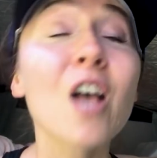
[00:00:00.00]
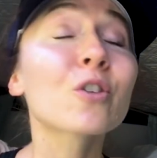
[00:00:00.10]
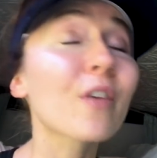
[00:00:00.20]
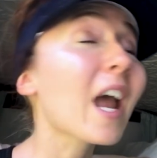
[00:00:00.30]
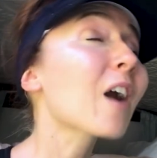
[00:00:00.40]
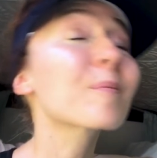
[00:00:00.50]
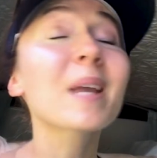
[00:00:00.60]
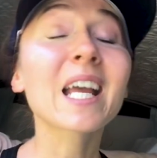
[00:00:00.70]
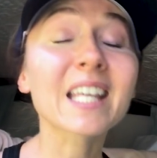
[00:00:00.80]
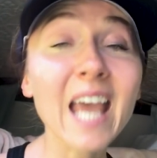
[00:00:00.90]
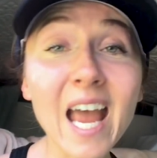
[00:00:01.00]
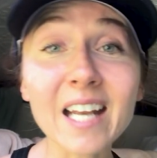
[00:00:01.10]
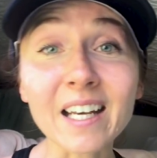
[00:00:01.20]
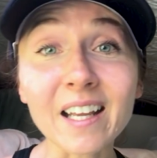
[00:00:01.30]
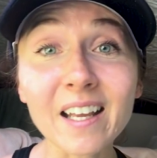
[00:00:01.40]
So they hired me
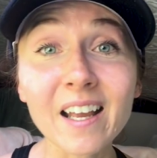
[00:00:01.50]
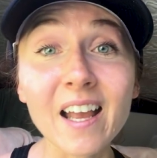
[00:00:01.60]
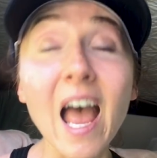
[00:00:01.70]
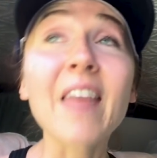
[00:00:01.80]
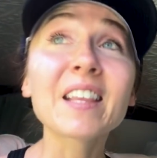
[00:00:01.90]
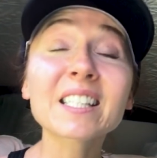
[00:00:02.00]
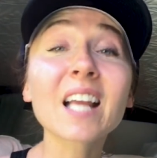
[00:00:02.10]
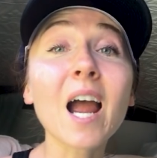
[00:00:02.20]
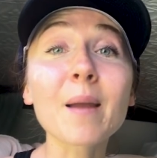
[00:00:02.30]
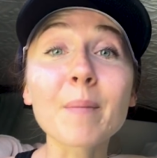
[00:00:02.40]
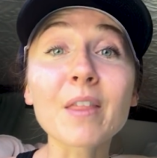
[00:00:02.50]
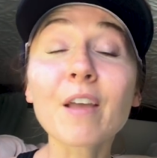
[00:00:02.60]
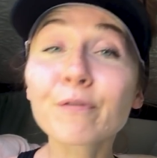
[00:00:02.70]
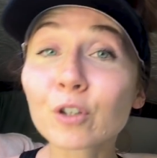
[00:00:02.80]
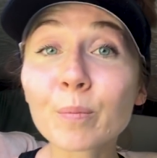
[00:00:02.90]
again. And this time,
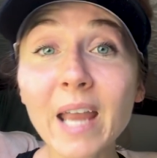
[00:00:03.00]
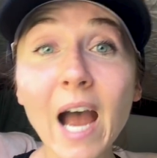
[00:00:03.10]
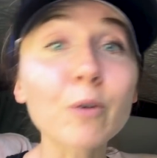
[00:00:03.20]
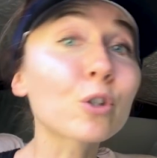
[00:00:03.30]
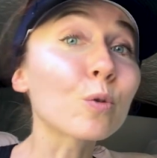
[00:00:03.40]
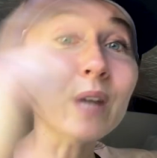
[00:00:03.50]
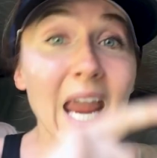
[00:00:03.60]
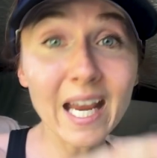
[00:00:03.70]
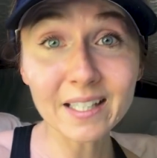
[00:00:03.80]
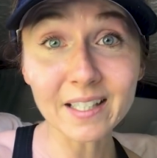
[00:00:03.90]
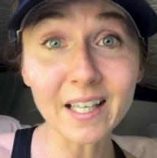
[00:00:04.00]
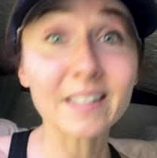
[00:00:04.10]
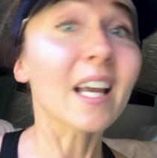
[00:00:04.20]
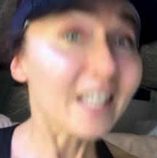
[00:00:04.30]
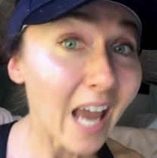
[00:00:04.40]
they flew me out to
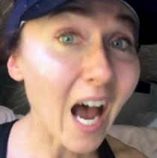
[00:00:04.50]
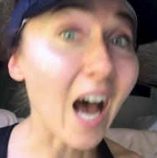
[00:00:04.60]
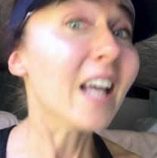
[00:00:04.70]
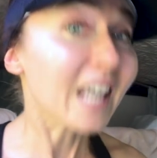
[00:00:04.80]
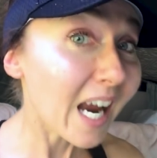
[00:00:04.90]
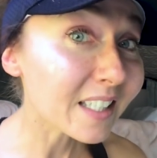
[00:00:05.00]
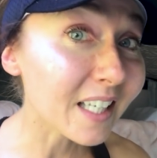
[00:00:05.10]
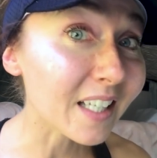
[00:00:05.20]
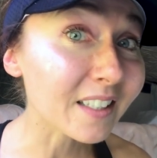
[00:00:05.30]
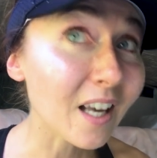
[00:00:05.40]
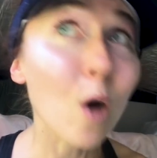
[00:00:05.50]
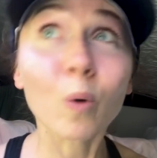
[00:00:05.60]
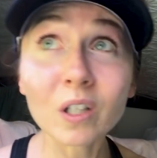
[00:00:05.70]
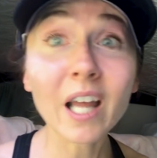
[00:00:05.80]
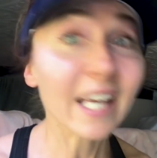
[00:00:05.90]
Kansas. Yeah, Kansas,
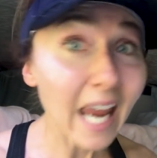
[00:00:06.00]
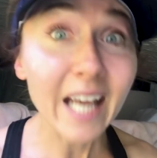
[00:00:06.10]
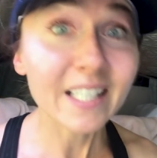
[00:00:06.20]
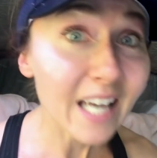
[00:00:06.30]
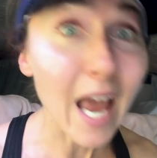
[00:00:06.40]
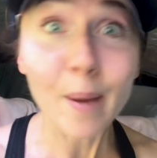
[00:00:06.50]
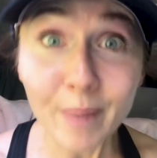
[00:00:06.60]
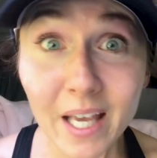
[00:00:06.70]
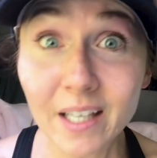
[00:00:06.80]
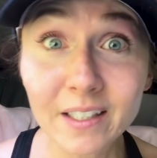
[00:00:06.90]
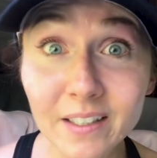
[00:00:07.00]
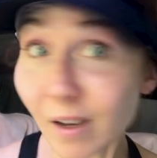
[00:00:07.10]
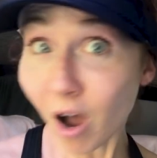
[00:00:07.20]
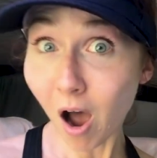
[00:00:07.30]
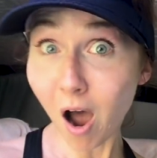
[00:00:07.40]
where like Auntie M is.
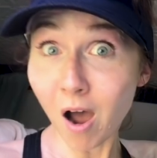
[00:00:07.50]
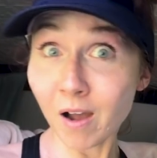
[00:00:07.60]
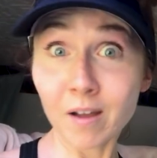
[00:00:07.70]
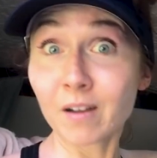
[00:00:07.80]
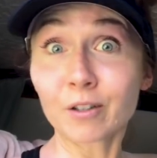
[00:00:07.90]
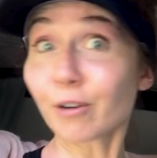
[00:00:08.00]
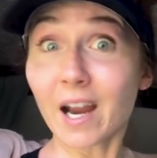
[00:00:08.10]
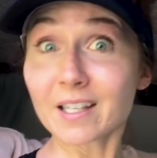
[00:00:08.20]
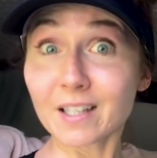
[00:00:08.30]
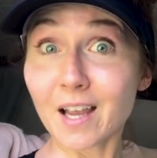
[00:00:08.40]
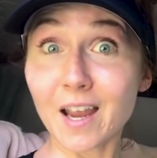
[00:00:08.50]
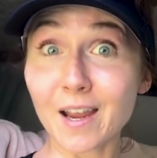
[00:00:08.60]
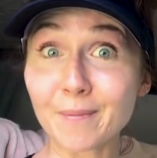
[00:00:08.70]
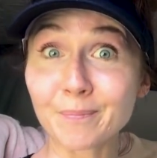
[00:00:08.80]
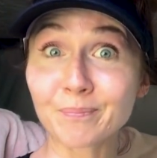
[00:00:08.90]
Huh, crazy.